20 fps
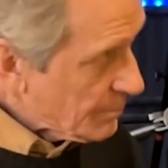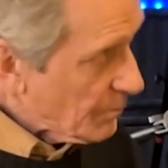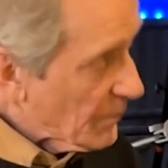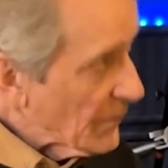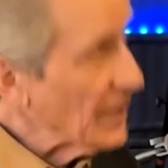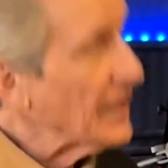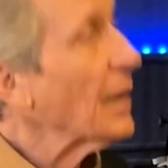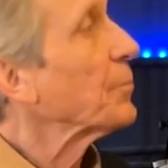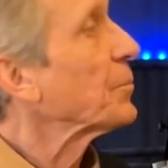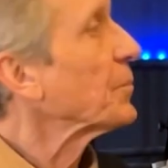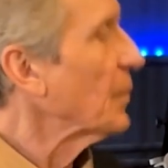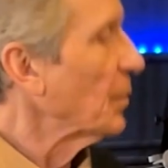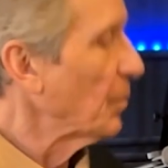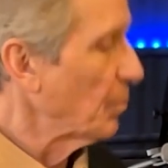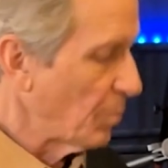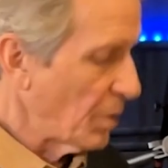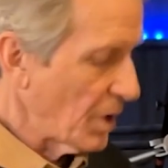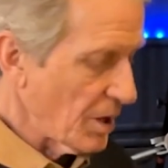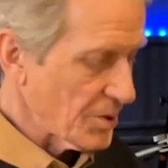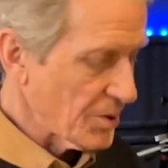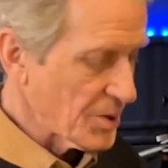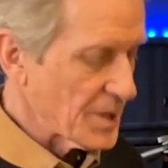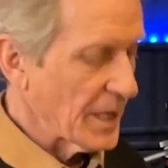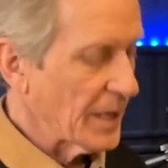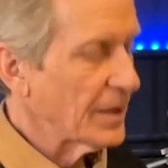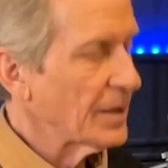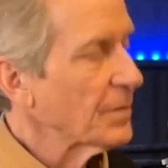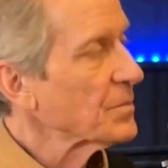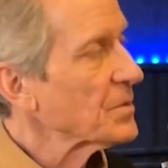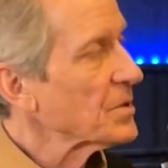Yep, ball
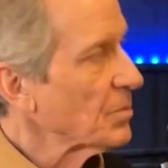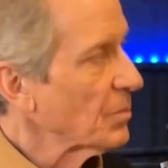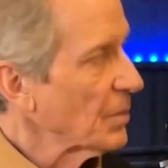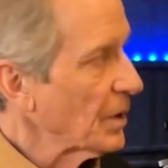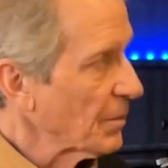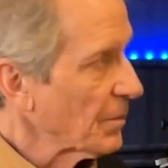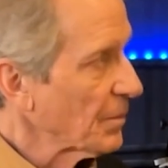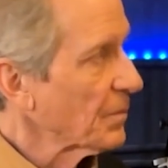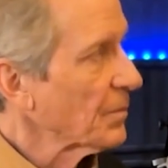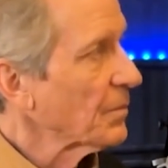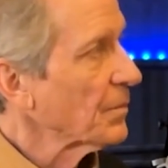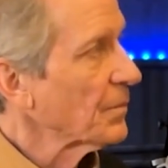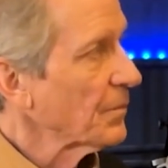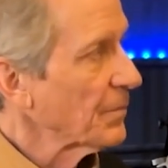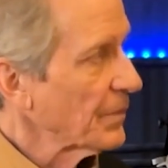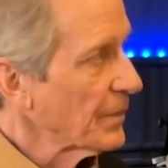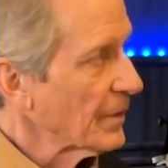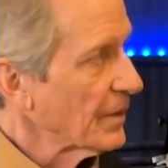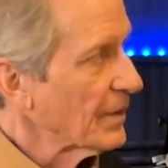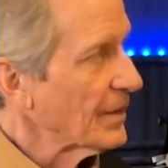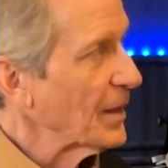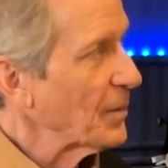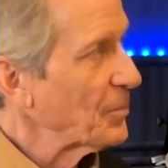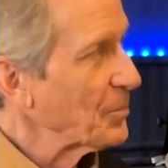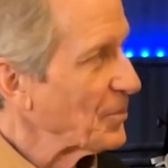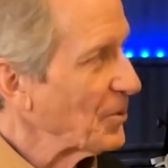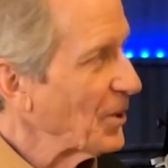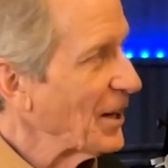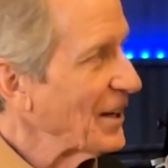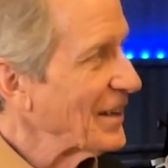stadiums. Yep,
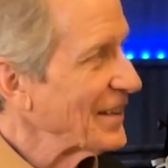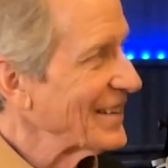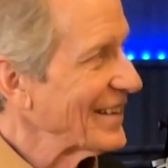right.